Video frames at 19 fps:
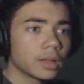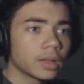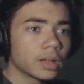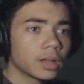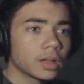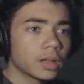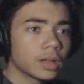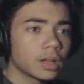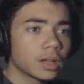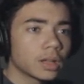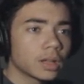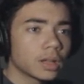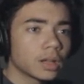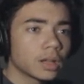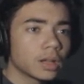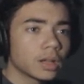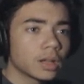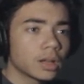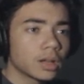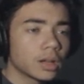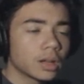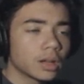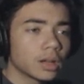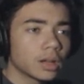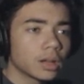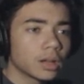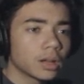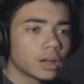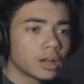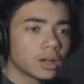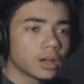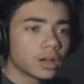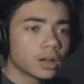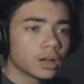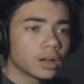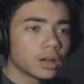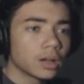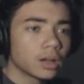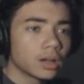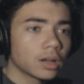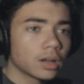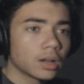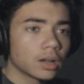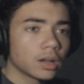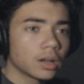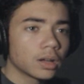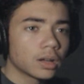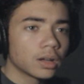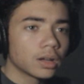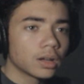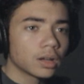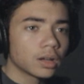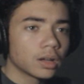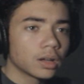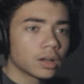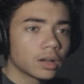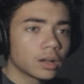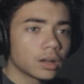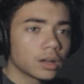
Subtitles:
[no speech]